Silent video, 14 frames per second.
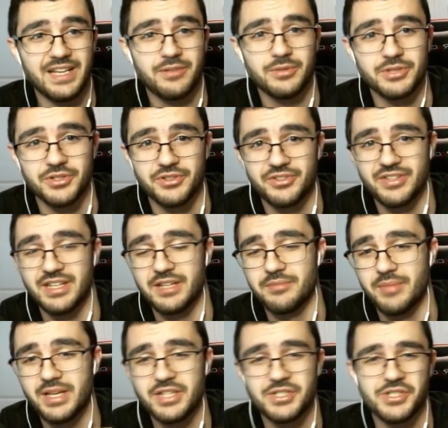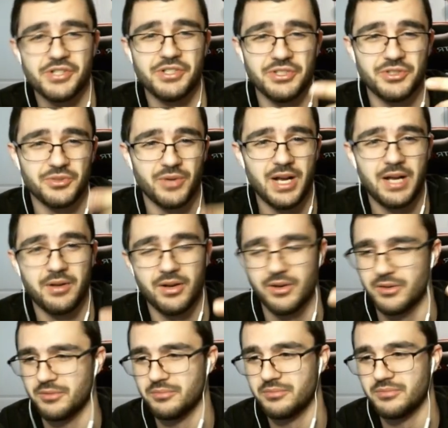what you're seeing, make sure you
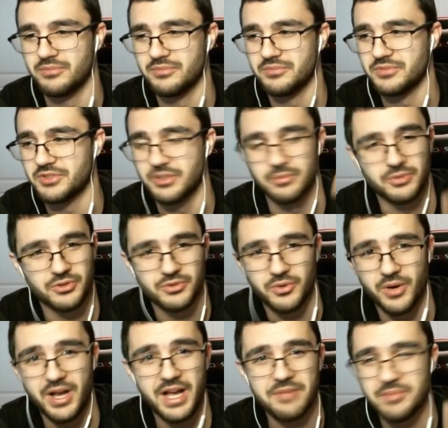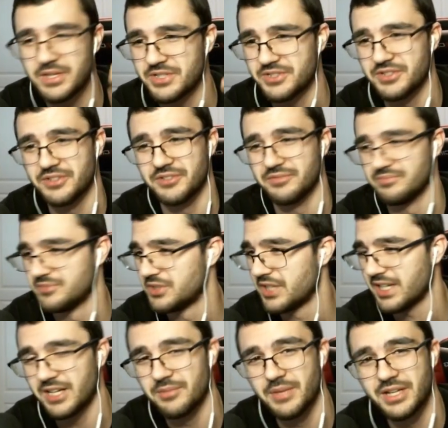subscribe. Make sure you
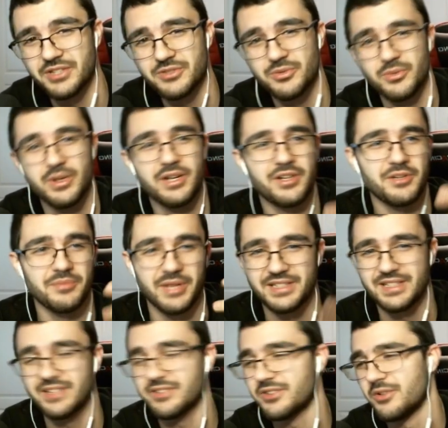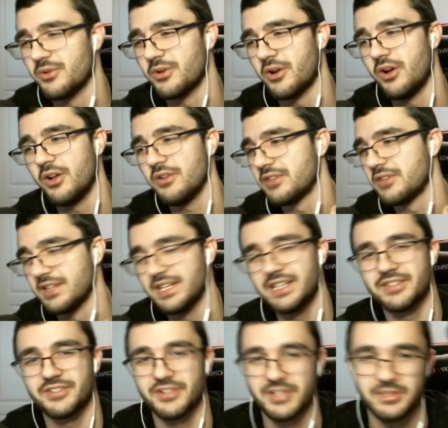check out my Twitter, my Discord. All the
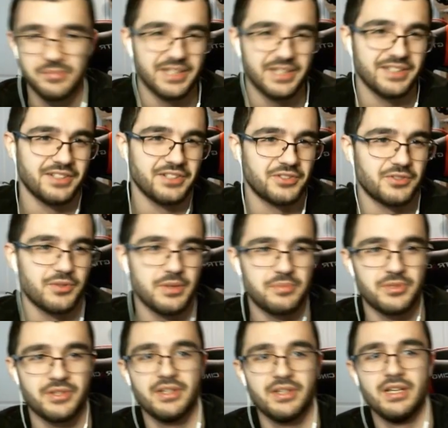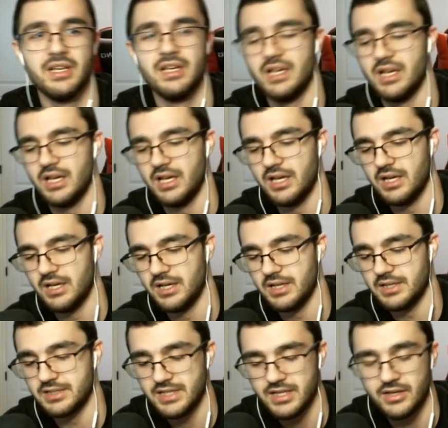links are going to be in the description.
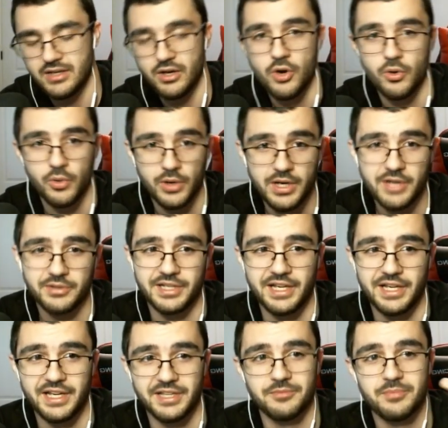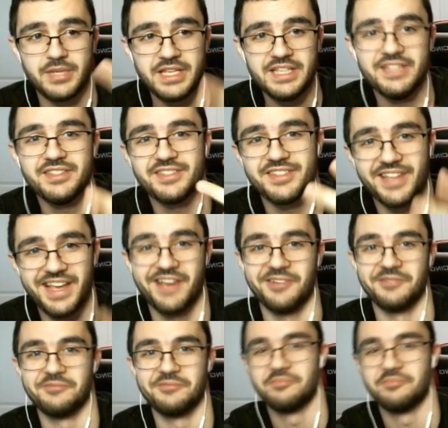And yeah, we're out, guys. Peace out.